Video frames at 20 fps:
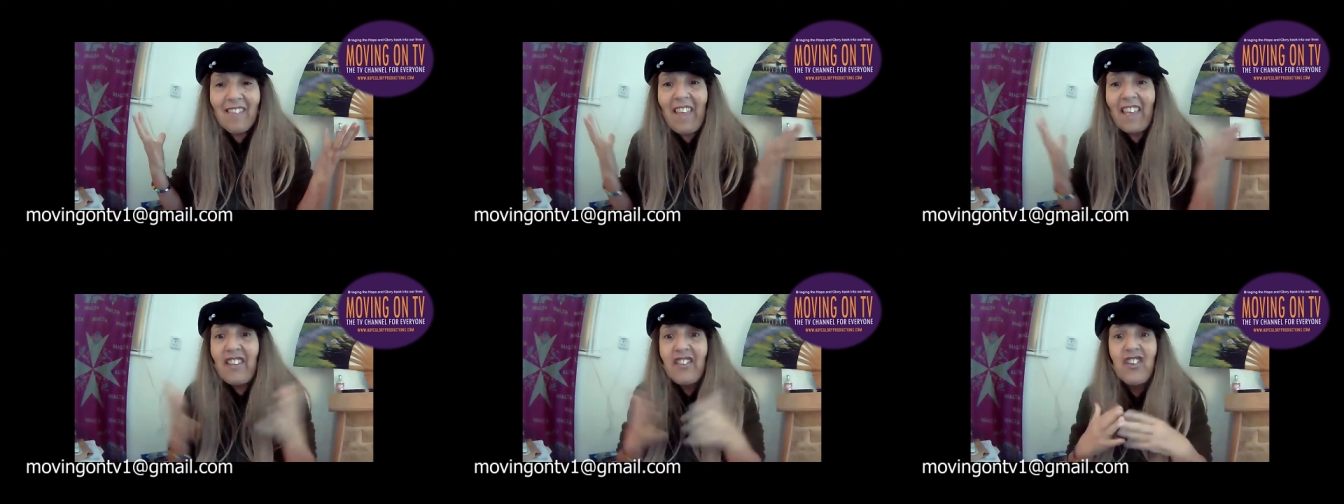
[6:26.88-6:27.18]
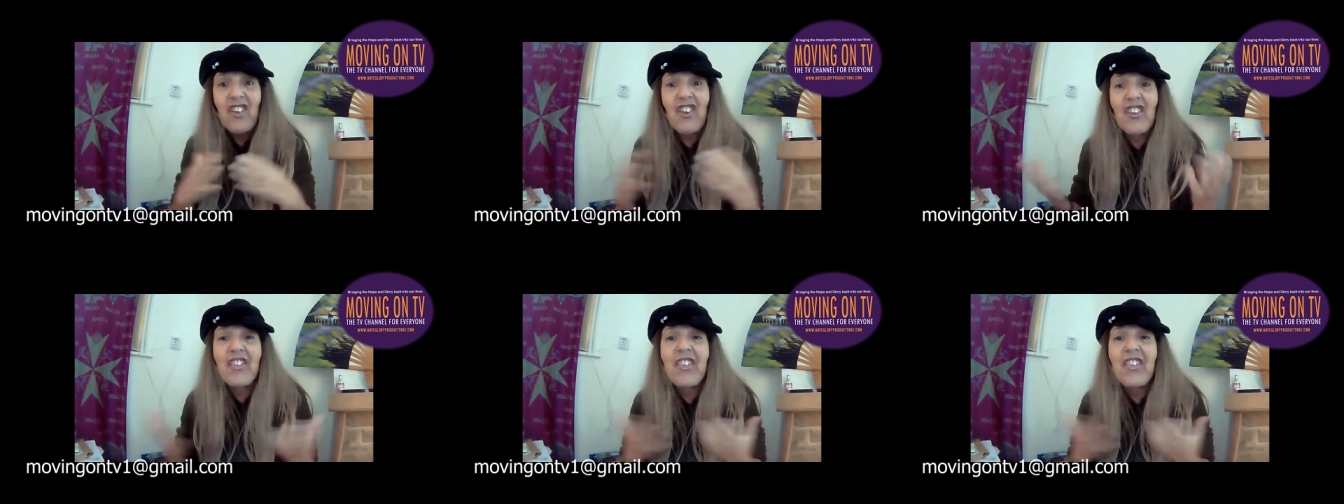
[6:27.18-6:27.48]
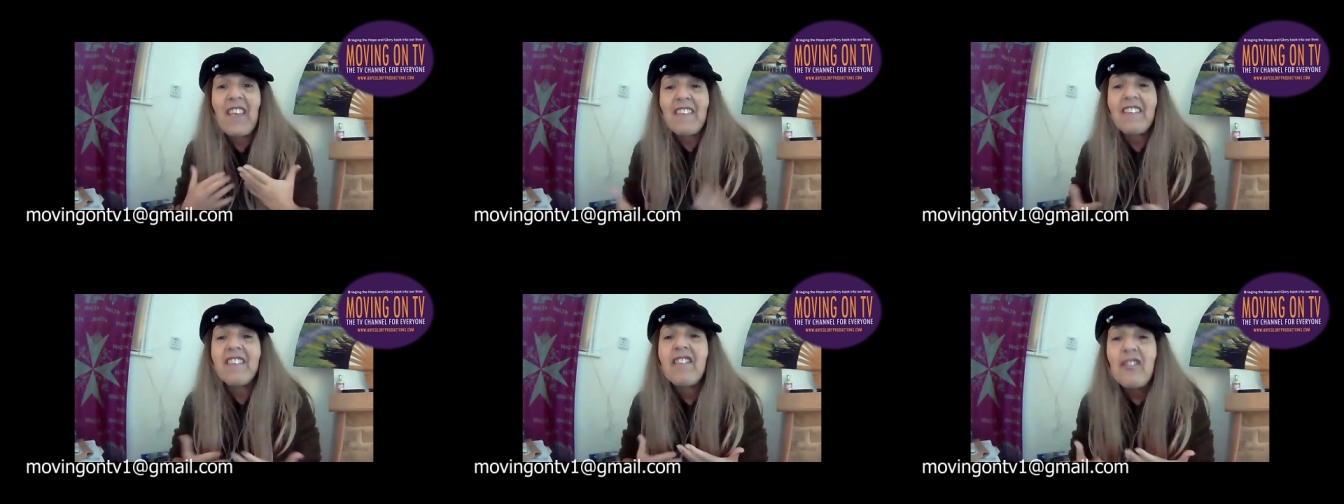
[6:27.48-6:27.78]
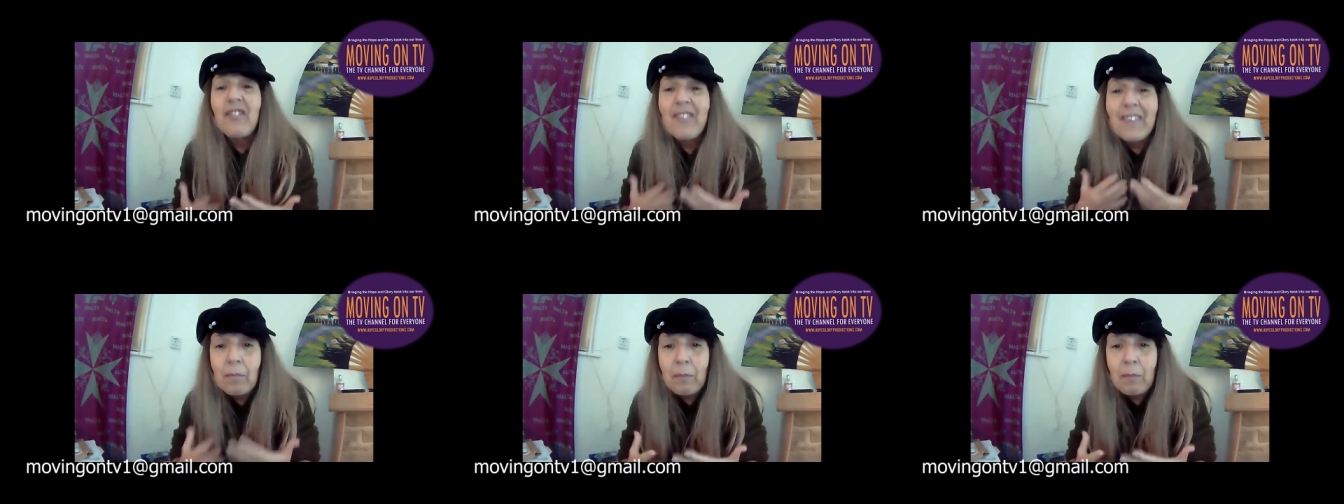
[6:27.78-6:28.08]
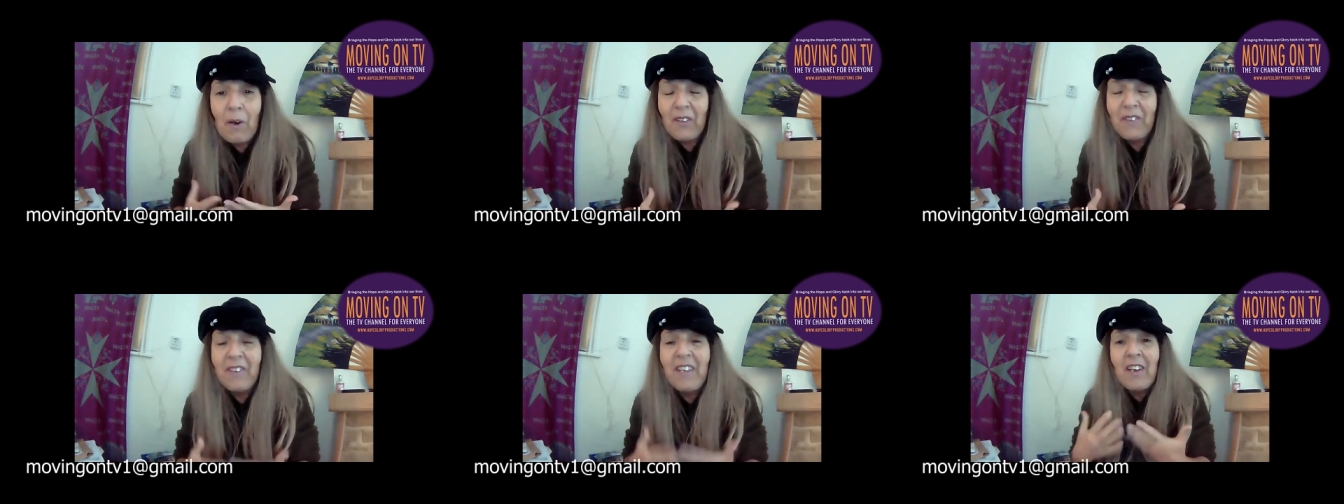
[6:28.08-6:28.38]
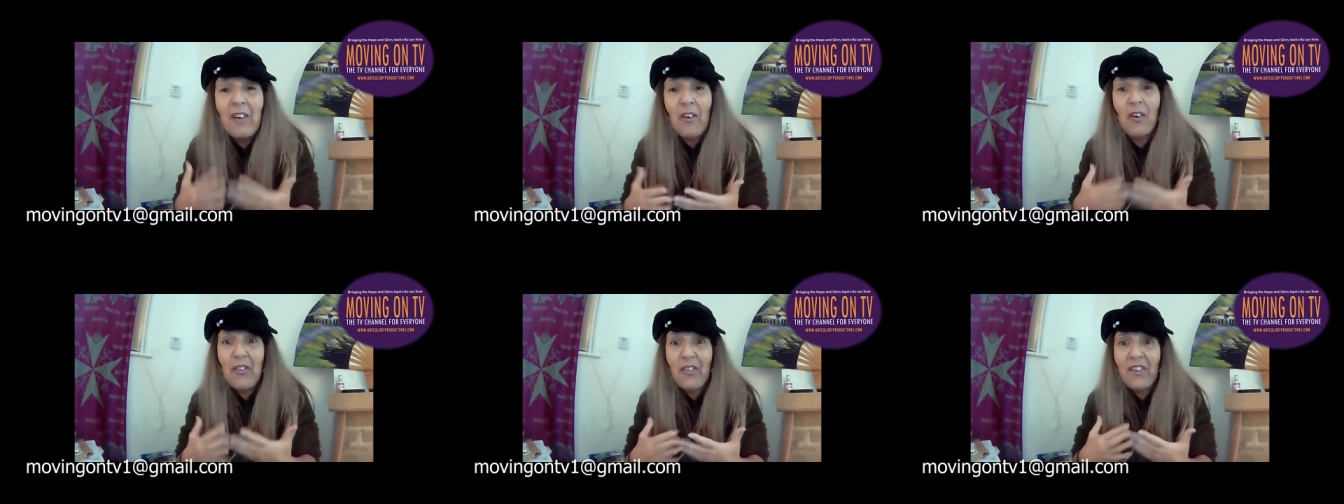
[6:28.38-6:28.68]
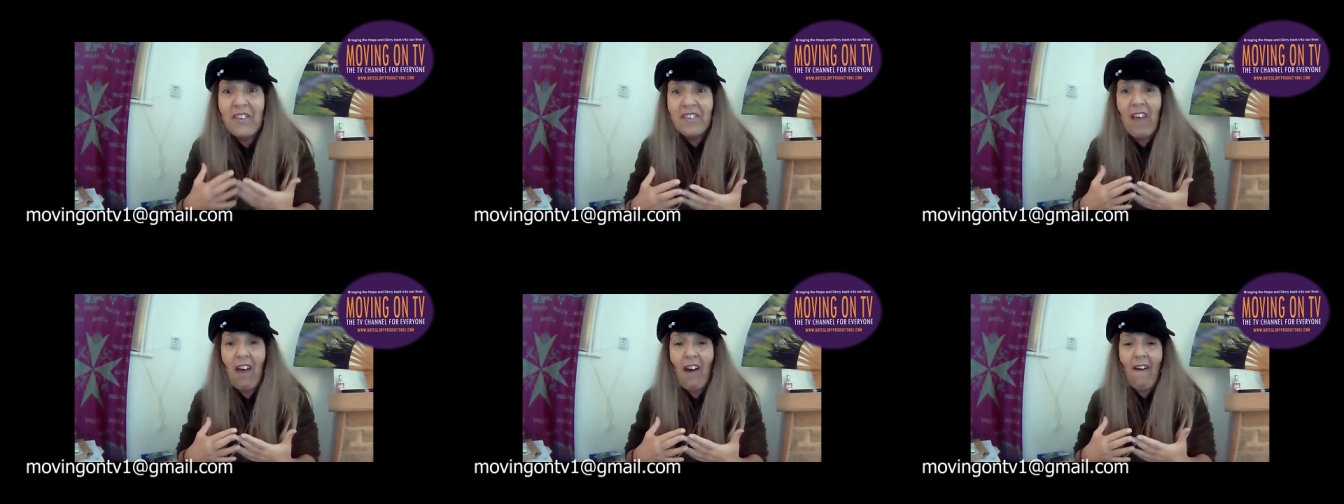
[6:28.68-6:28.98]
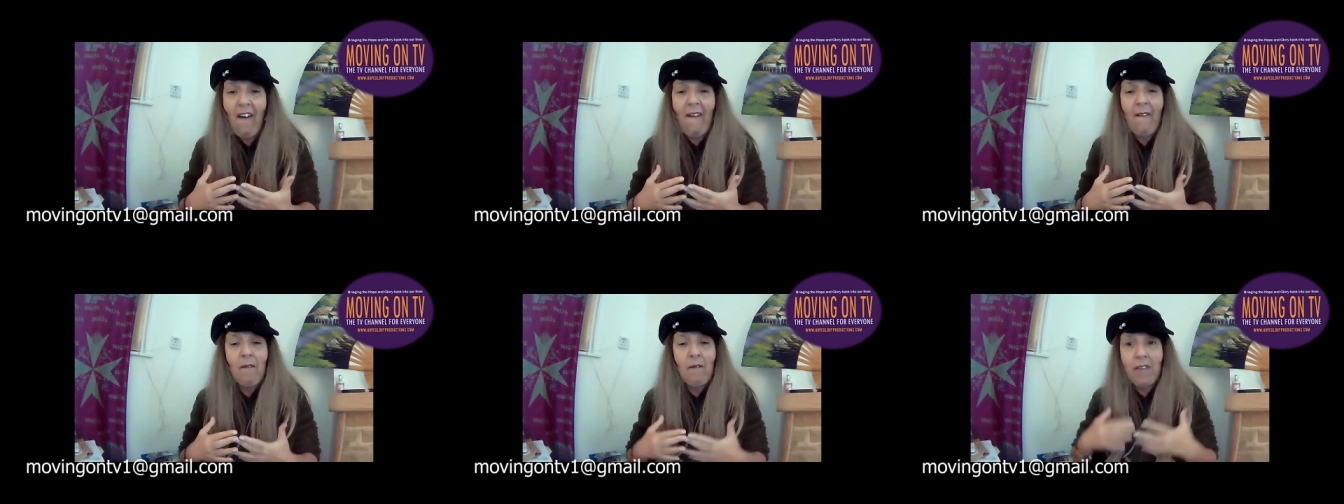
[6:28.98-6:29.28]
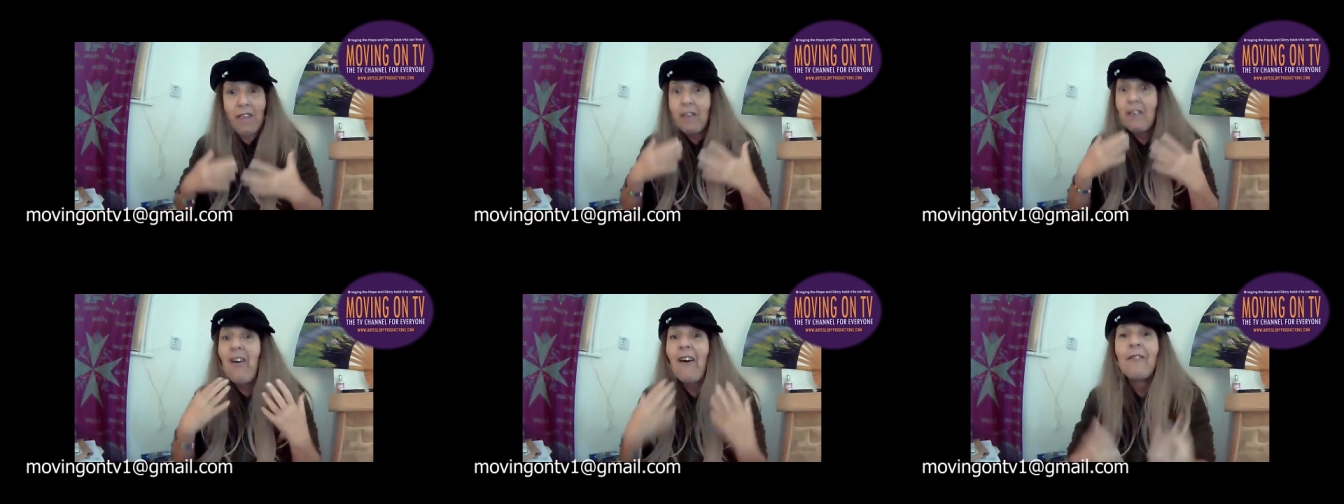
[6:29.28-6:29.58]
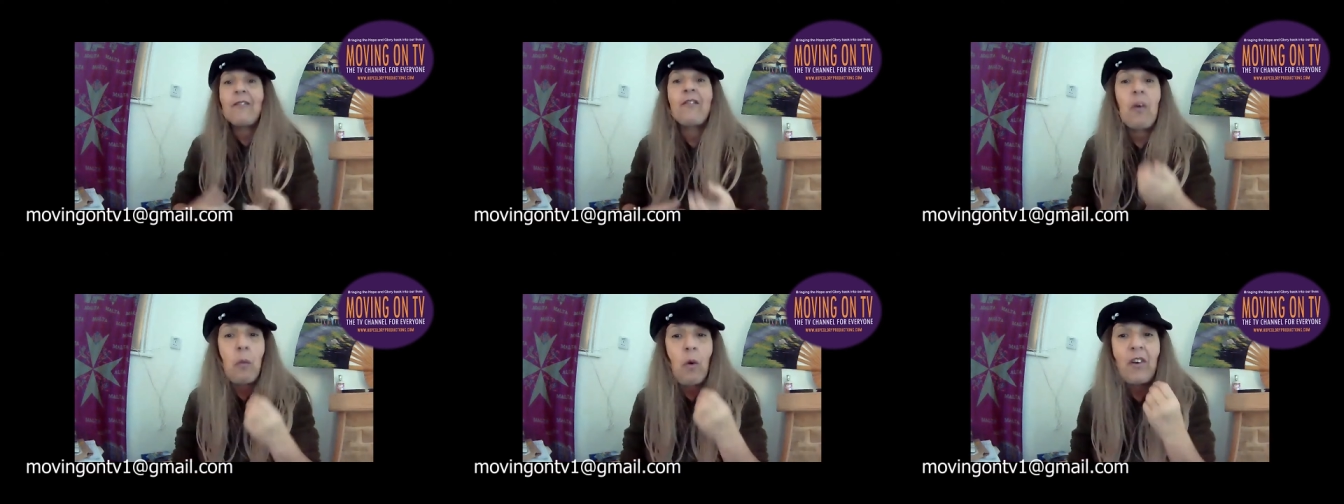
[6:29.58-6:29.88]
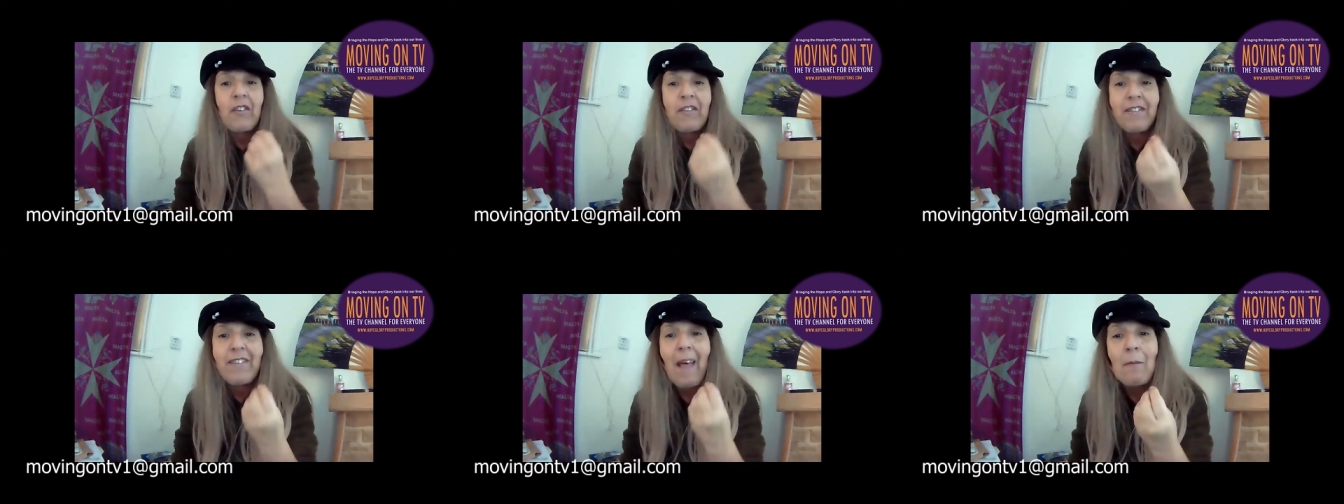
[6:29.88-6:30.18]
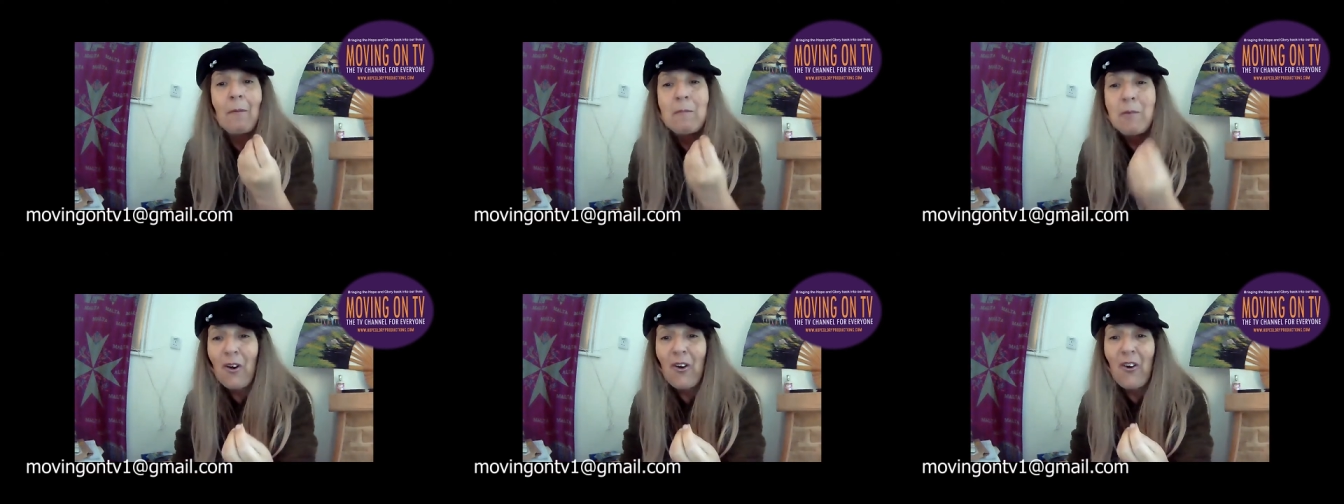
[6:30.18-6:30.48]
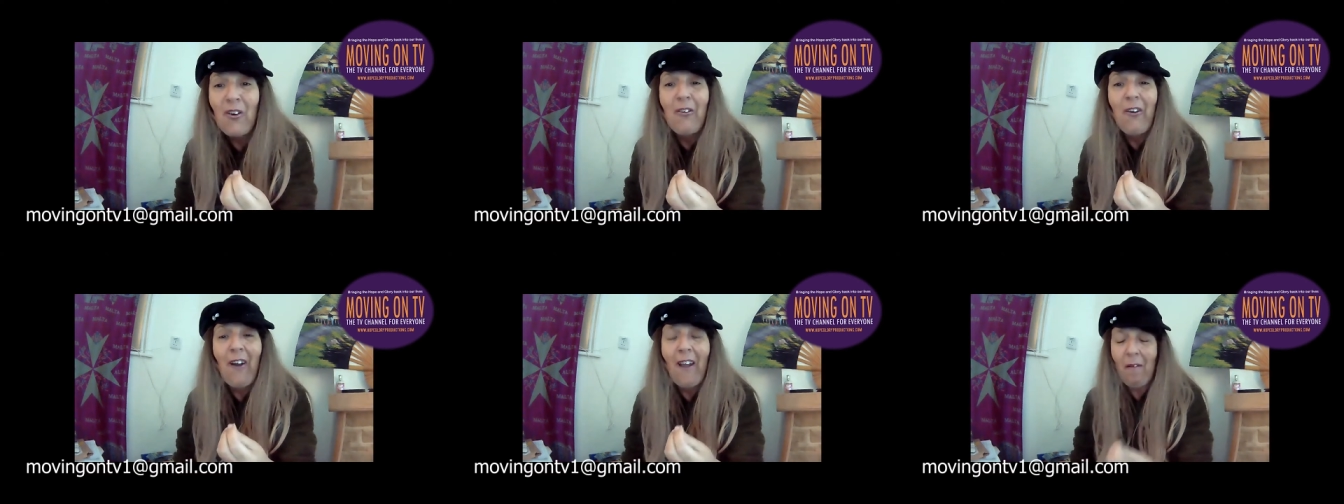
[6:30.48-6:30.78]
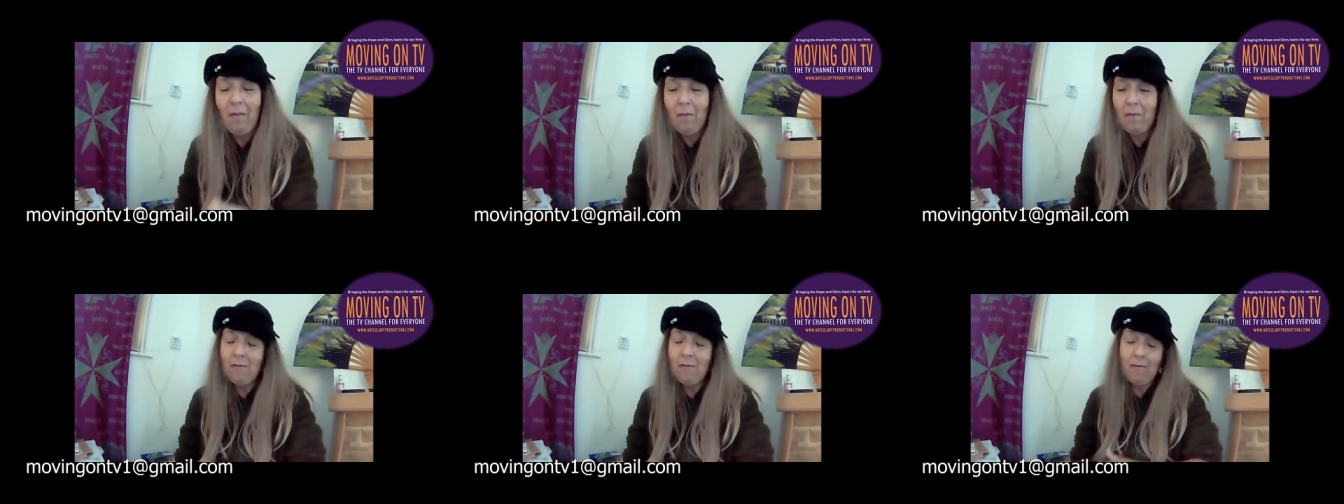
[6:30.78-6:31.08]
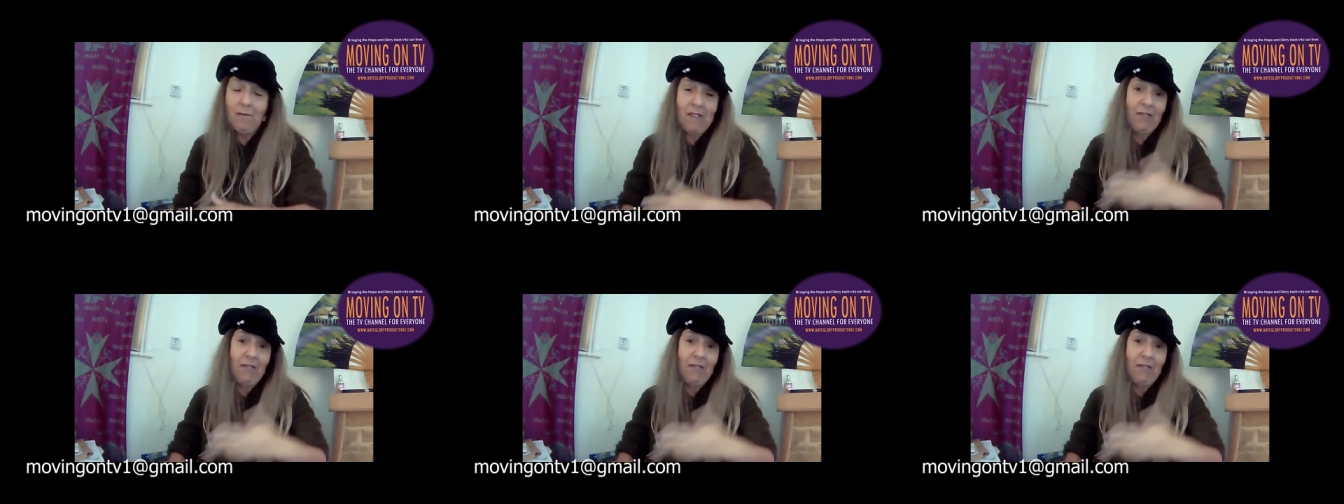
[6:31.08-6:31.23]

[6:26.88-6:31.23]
They do things to his body all the time. You have to watch that program.